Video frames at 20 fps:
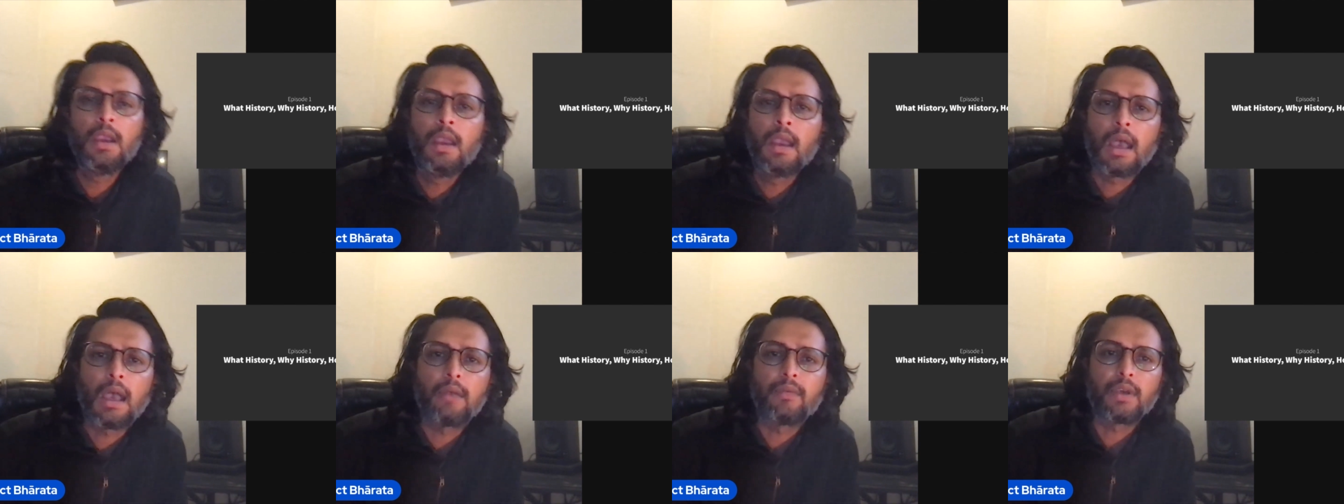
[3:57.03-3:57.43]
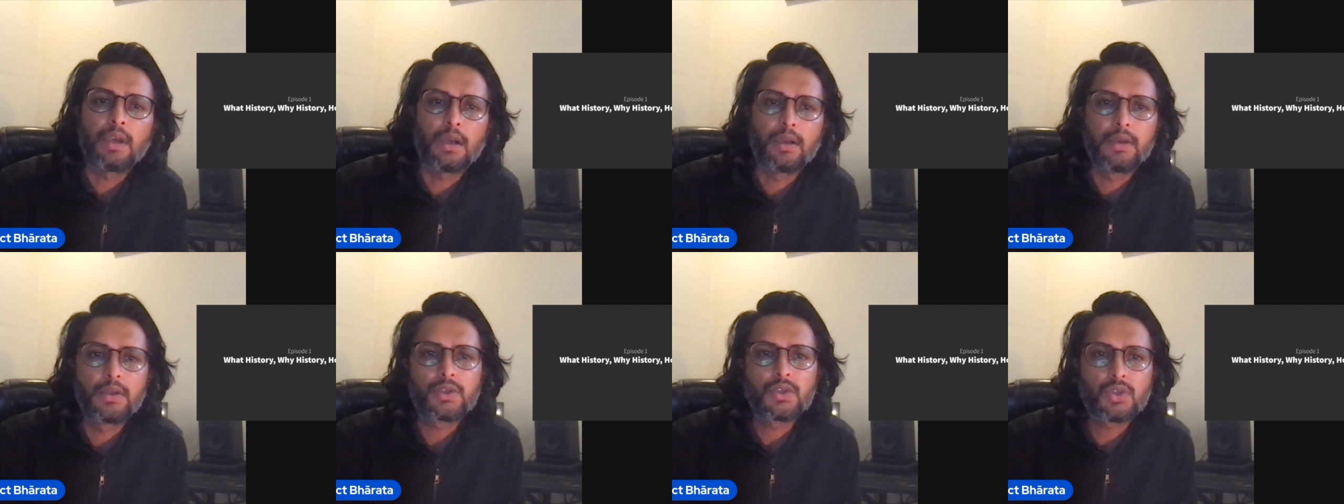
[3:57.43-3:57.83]
Having
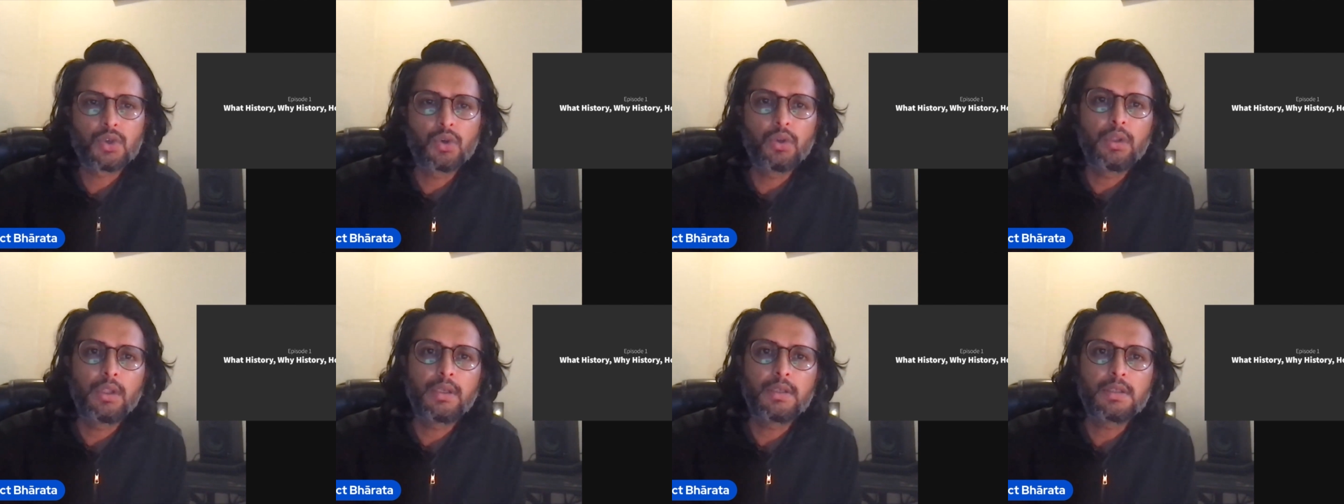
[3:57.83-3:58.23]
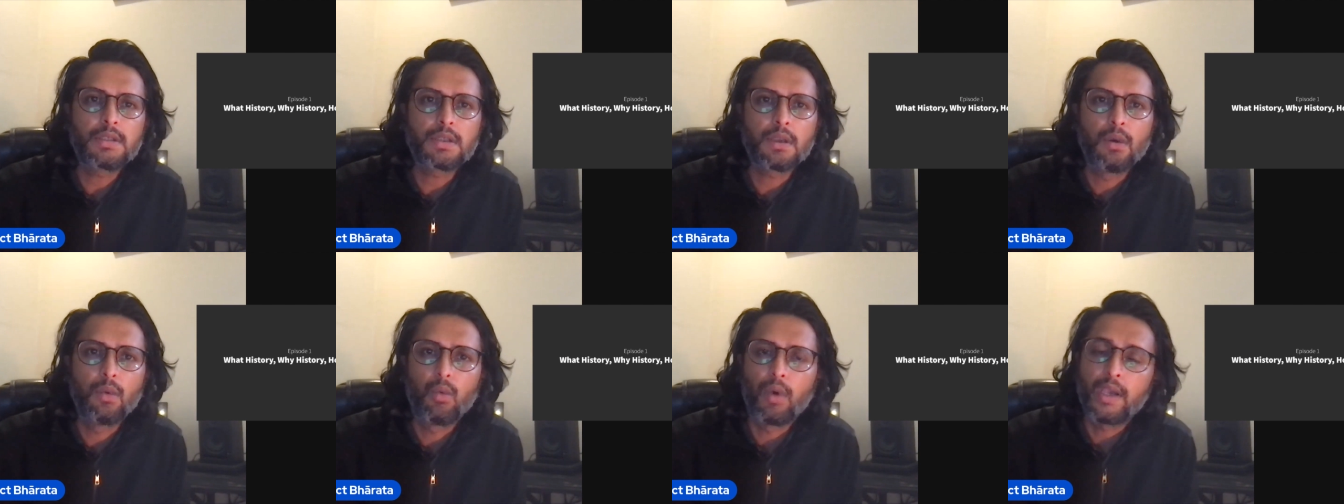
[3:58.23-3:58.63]
understood this,
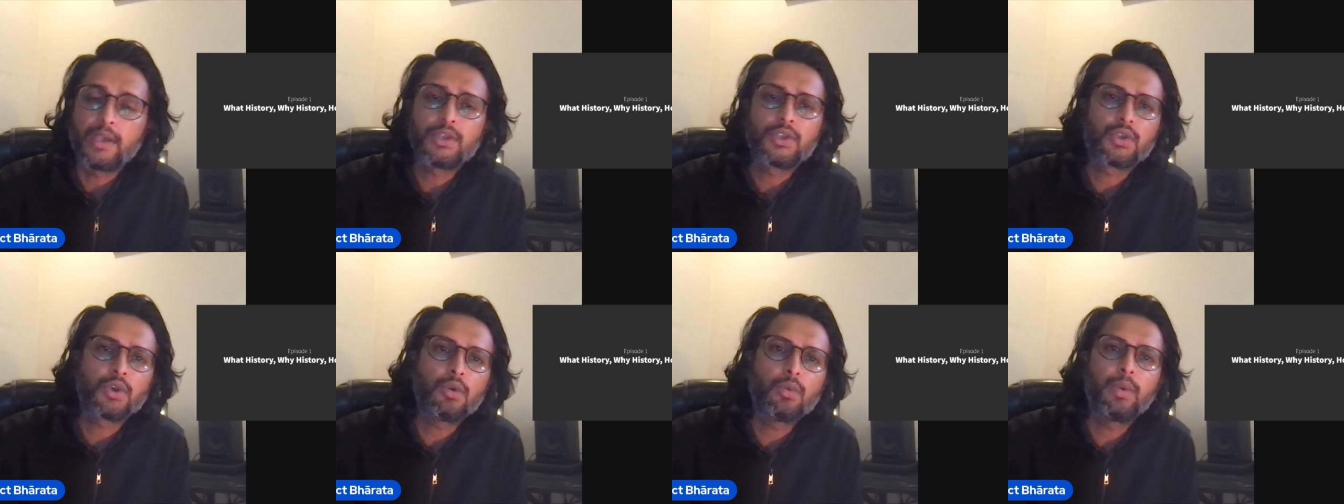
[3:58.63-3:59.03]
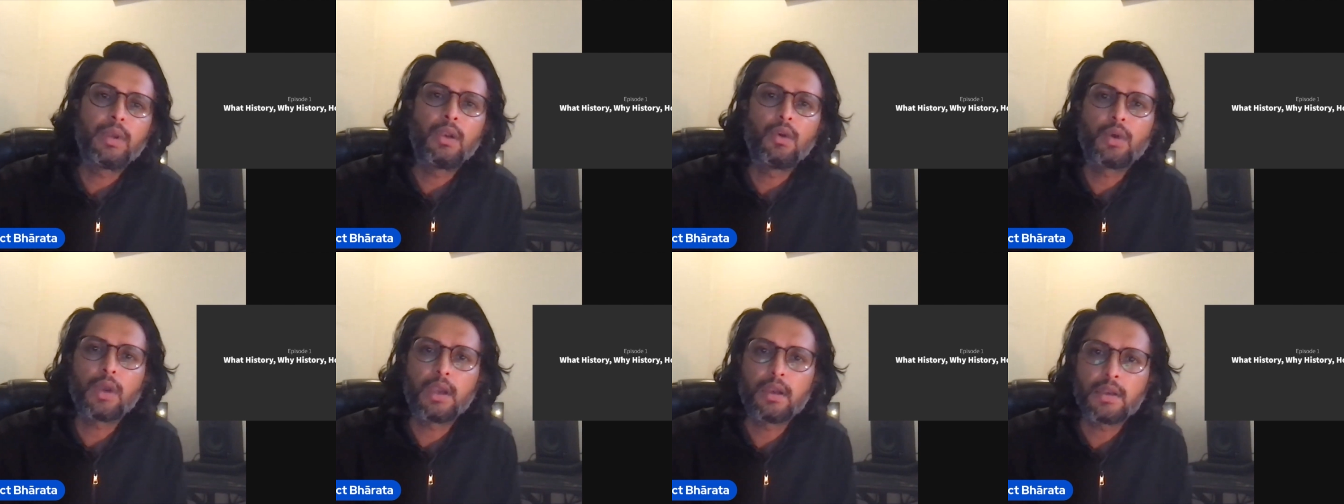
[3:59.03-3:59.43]
why should we
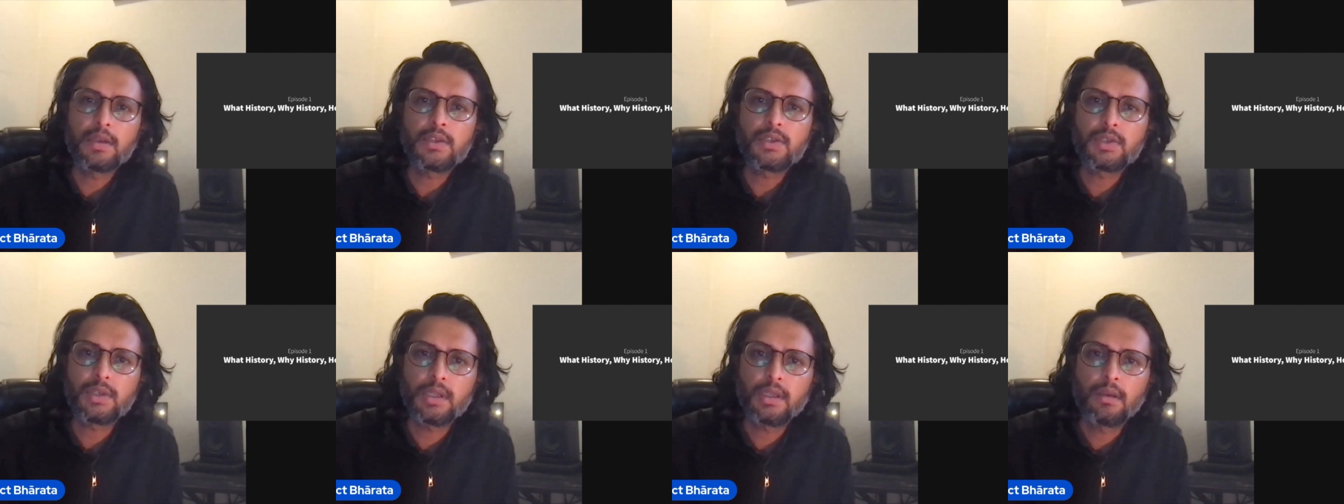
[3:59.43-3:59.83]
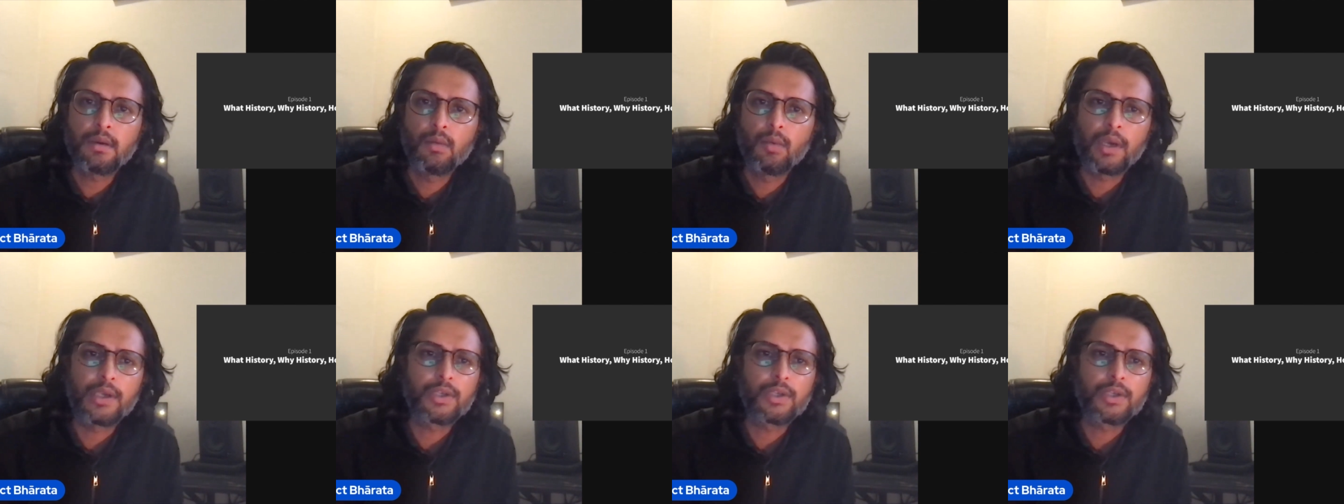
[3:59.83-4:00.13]
look at history? Why